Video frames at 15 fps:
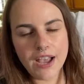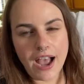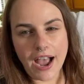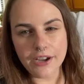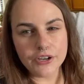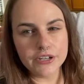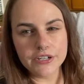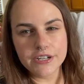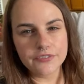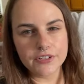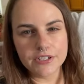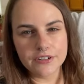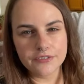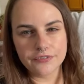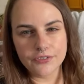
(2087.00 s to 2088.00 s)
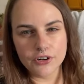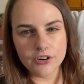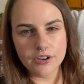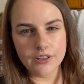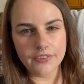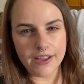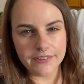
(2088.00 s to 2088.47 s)
I couldn't even,
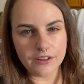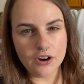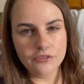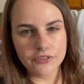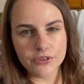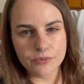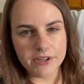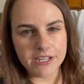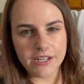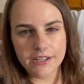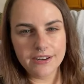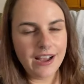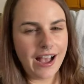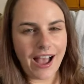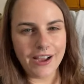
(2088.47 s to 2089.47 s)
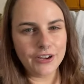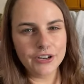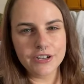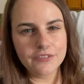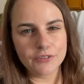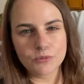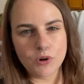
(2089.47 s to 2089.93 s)
for like over the weekend, I
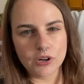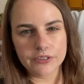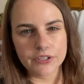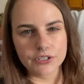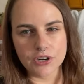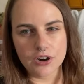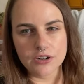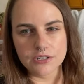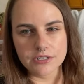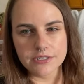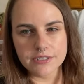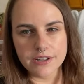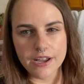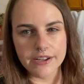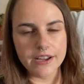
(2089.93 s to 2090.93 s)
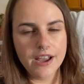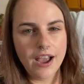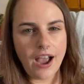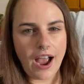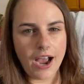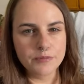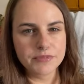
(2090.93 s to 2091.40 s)
couldn't even walk the dogs. Like,
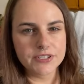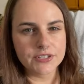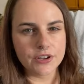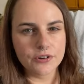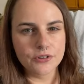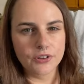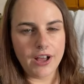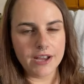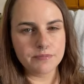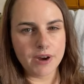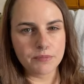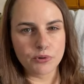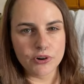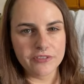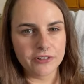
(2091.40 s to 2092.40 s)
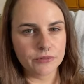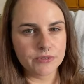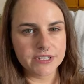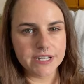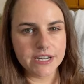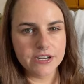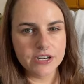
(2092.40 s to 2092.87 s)
I'm so glad my boyfriend
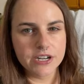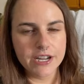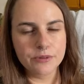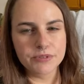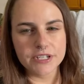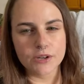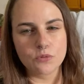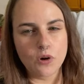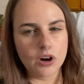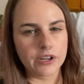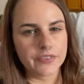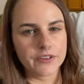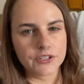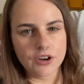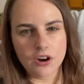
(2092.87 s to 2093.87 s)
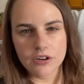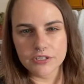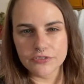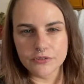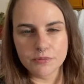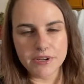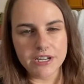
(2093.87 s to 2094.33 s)
was here. He was like walking the dogs
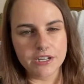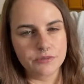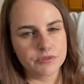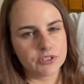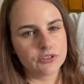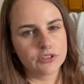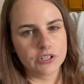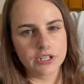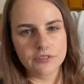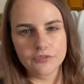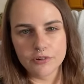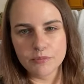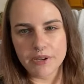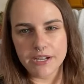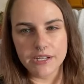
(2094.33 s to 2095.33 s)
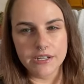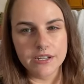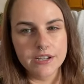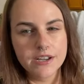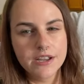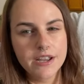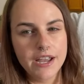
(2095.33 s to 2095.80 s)
for me, he was cooking for me.
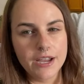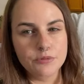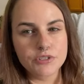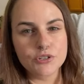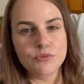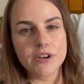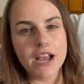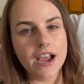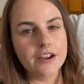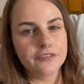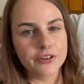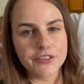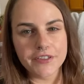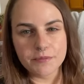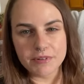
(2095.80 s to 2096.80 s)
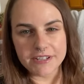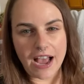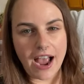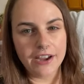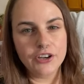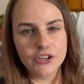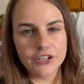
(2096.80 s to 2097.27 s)
He was doing everything, but
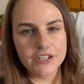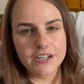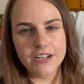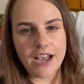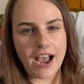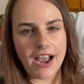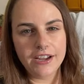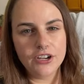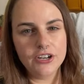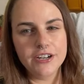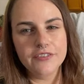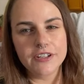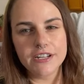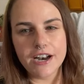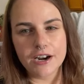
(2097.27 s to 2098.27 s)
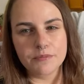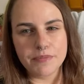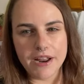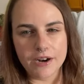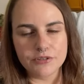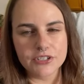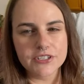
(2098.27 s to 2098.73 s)
I couldn't eat. I couldn't even get out of
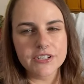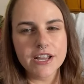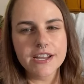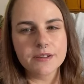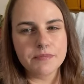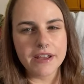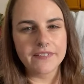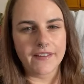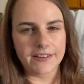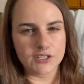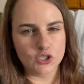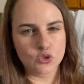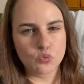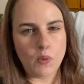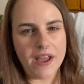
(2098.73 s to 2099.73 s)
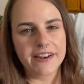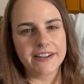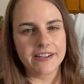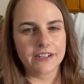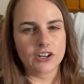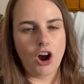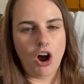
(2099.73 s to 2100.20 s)
bed. I was just laying in bed, like sweating
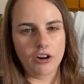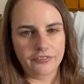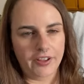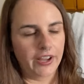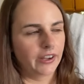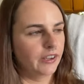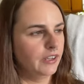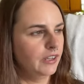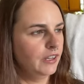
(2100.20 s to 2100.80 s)
and coughing.